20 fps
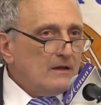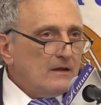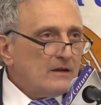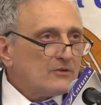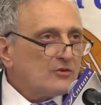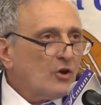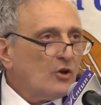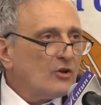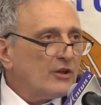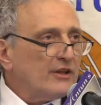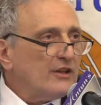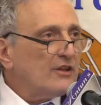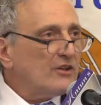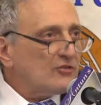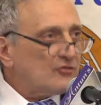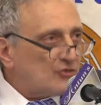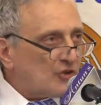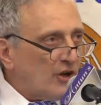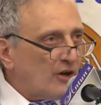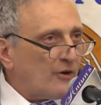It's only
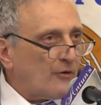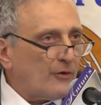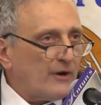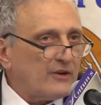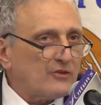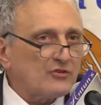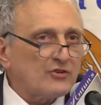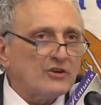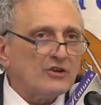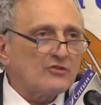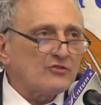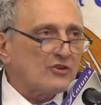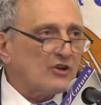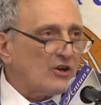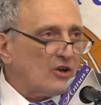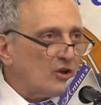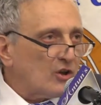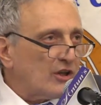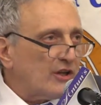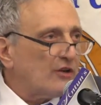this generation that's
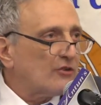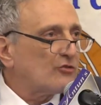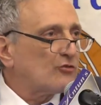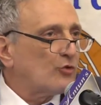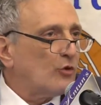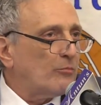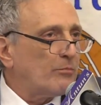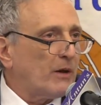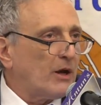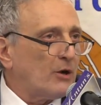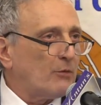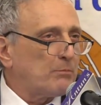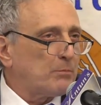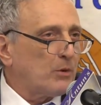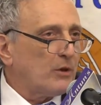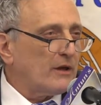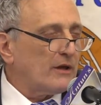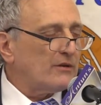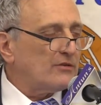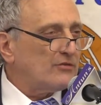going to lead us to a better
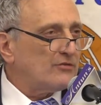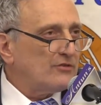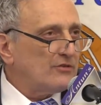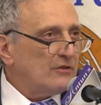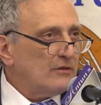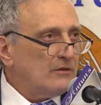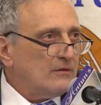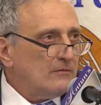place.